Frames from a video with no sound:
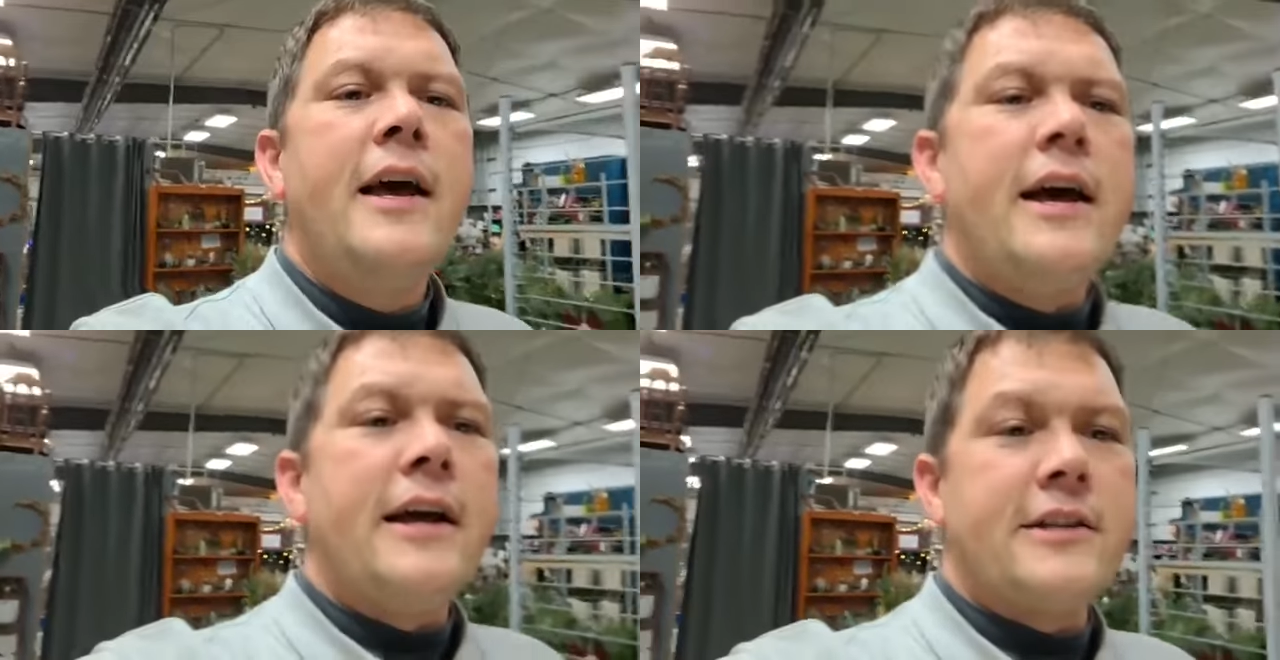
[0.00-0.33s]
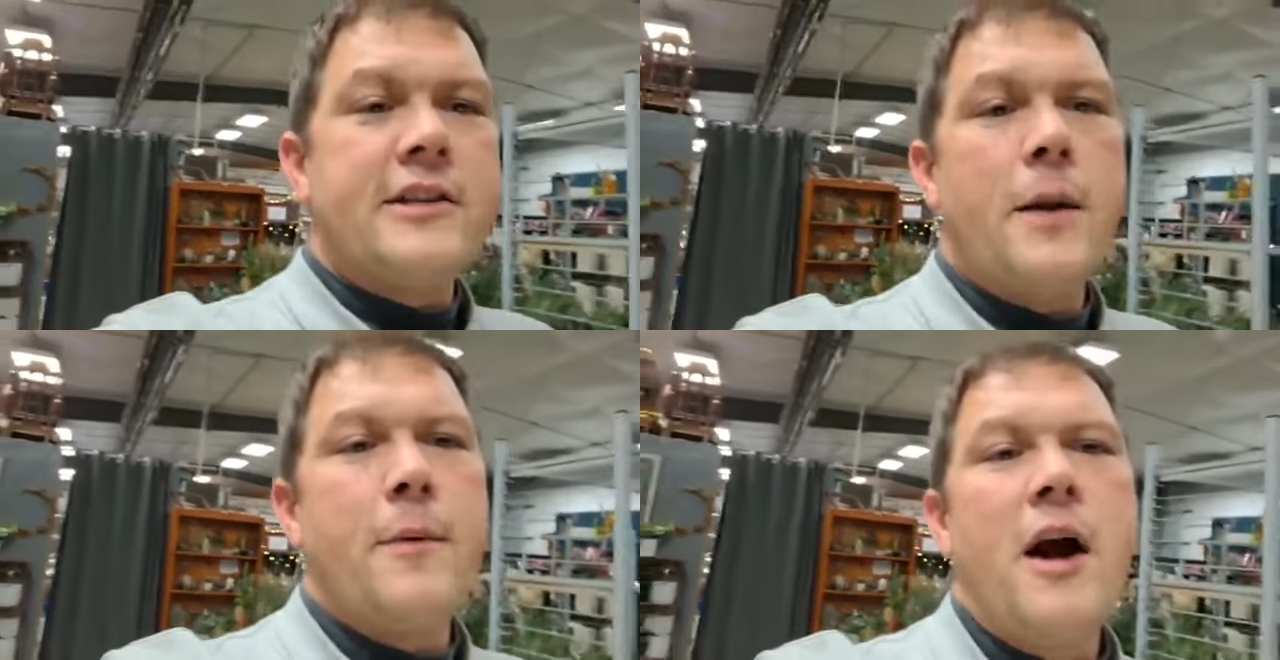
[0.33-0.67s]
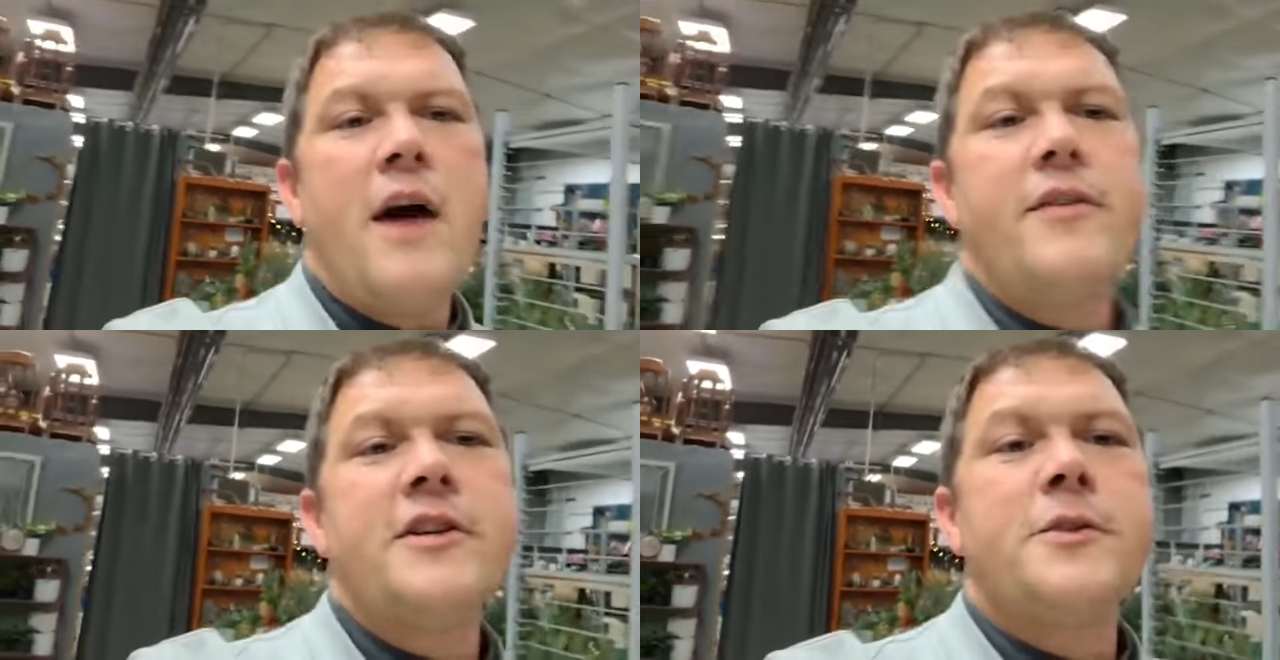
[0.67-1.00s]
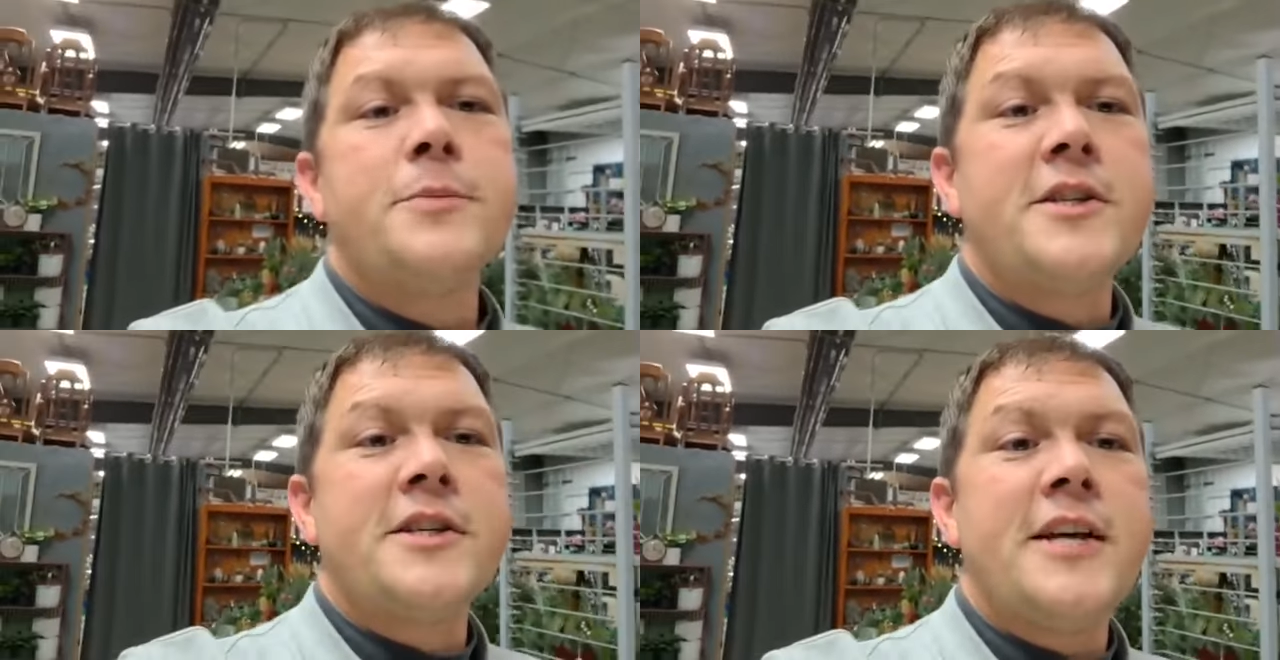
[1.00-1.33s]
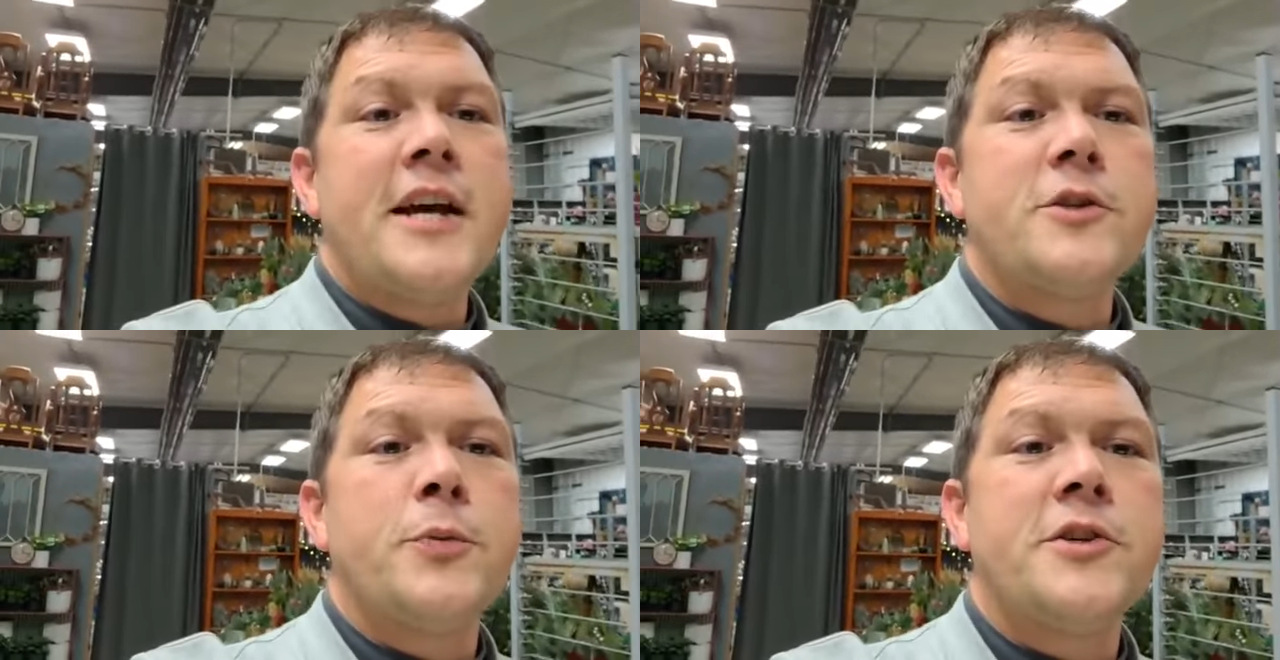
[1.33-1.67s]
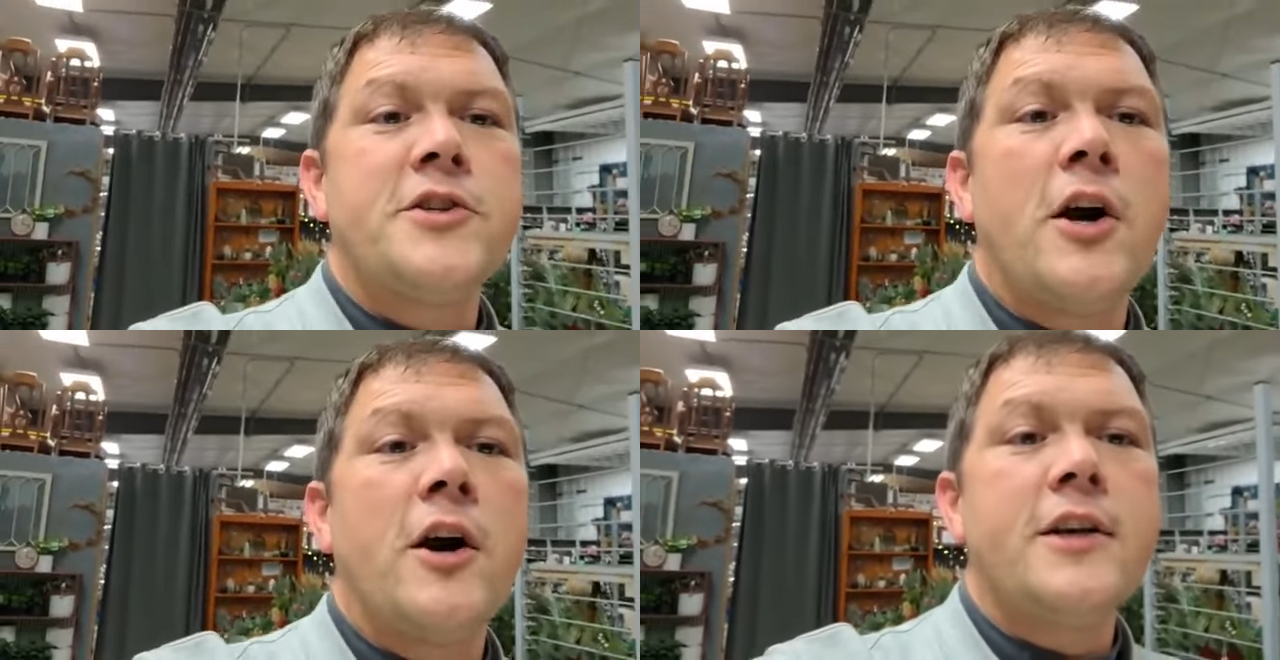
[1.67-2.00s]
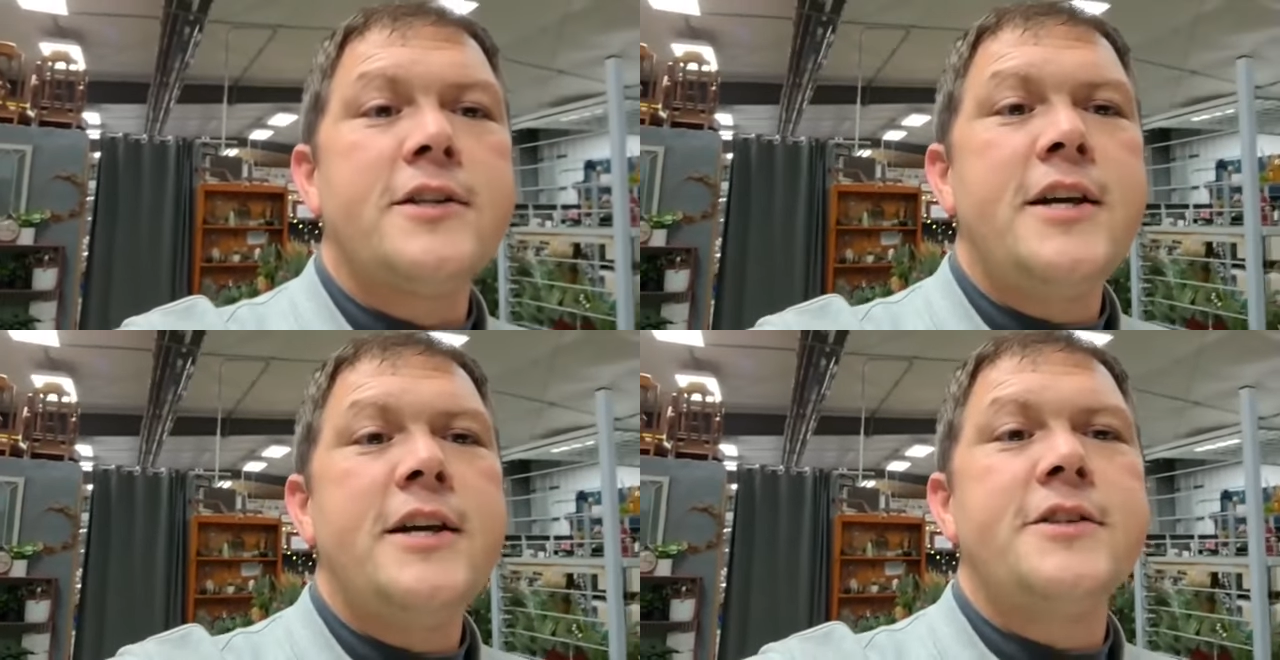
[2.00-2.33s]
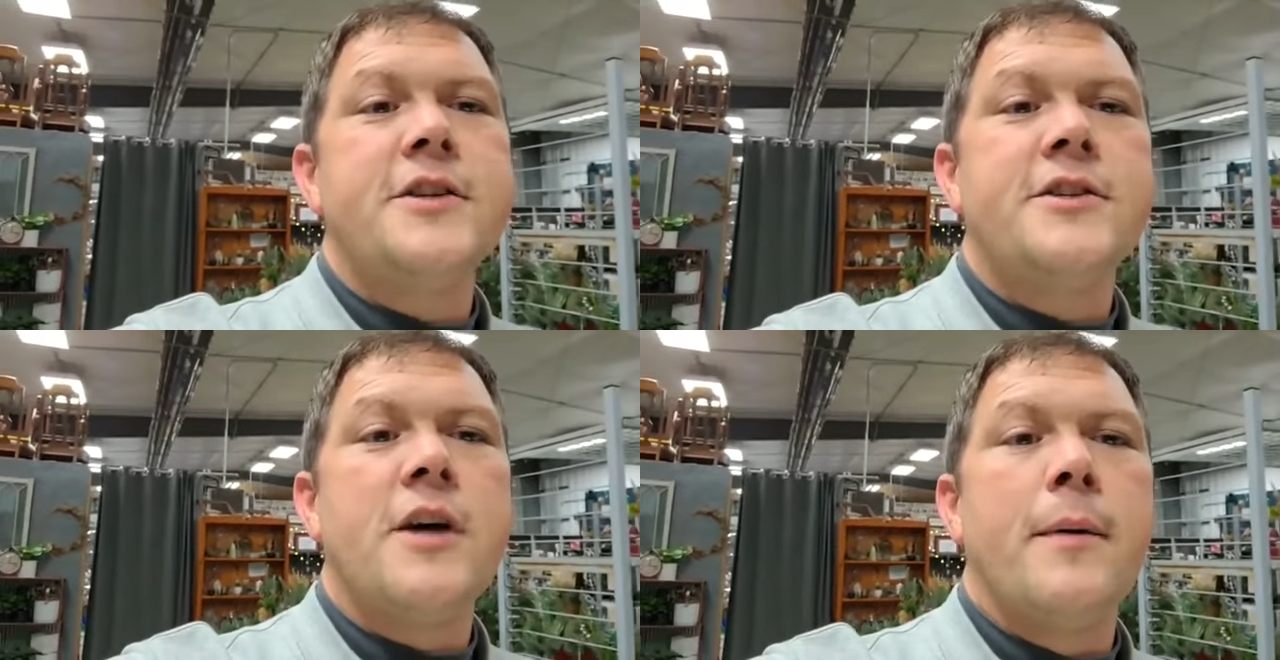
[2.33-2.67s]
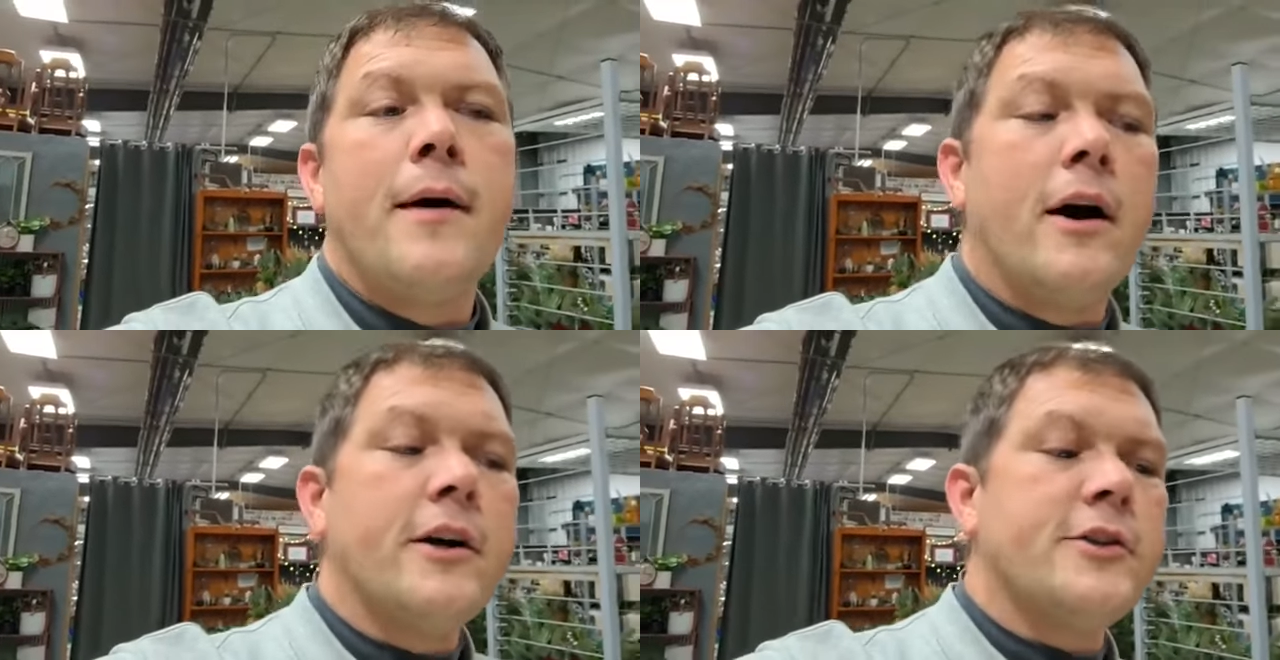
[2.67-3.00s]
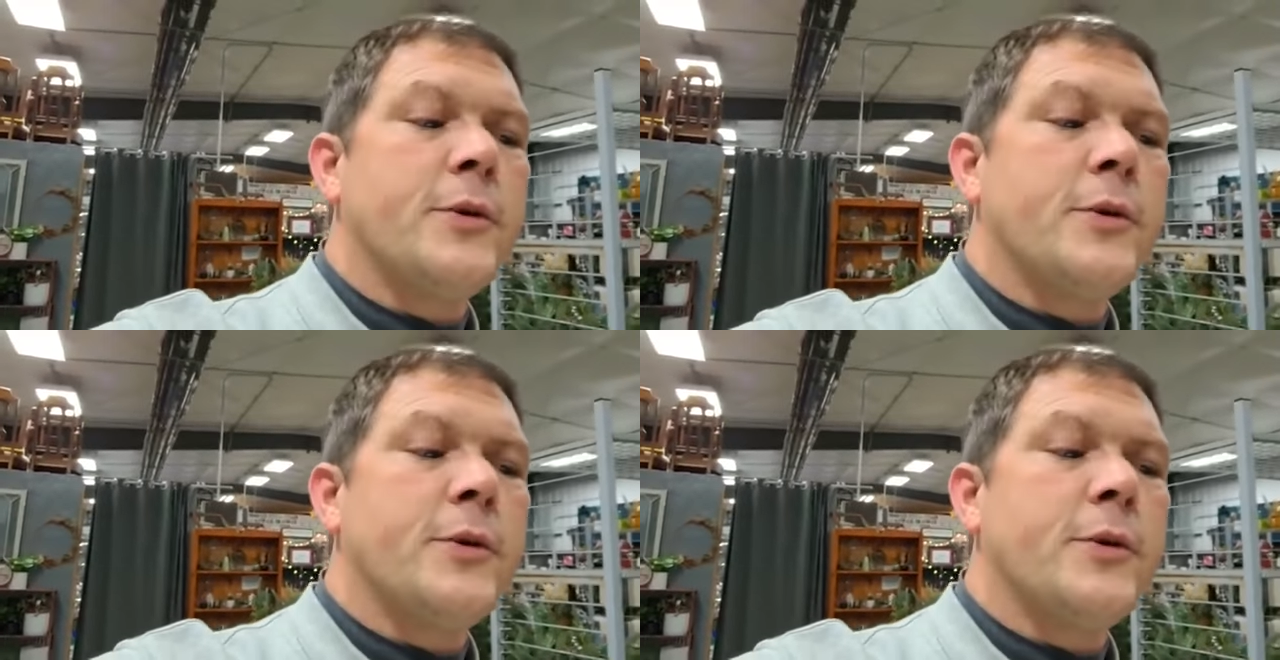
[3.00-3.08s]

And some are having some success with starting seeds and some aren't.